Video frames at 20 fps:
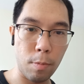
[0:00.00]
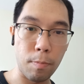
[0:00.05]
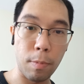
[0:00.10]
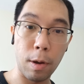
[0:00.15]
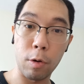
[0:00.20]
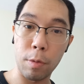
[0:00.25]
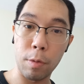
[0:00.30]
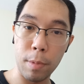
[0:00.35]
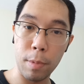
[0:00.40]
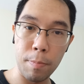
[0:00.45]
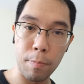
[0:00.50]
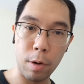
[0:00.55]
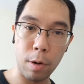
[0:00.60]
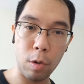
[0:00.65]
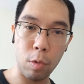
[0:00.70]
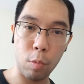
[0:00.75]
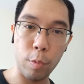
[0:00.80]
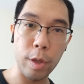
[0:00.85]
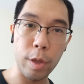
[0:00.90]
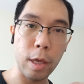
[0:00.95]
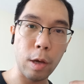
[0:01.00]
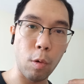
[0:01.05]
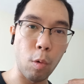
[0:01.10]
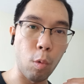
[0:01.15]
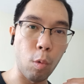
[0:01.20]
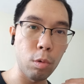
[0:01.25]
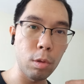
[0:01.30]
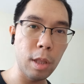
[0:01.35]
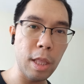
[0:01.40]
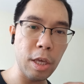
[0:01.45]
But remember, we can
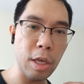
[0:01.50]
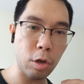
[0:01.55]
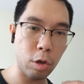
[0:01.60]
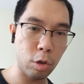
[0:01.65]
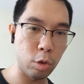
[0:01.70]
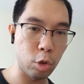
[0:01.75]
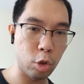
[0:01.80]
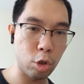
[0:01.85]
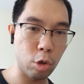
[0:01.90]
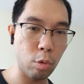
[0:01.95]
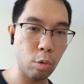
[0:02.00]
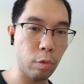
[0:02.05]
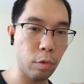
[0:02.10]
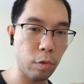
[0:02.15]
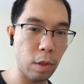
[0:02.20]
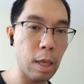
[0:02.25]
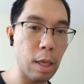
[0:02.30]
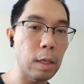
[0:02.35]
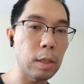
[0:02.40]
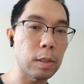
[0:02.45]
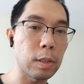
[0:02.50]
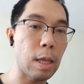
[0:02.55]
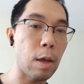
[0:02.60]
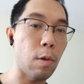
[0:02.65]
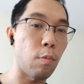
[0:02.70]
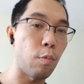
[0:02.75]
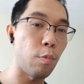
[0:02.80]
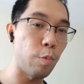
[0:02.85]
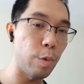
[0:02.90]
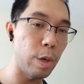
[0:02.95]
only control things that
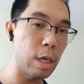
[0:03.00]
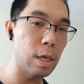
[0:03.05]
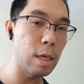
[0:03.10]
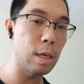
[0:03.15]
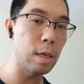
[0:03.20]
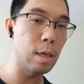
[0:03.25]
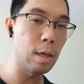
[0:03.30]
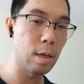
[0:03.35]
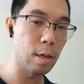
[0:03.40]
we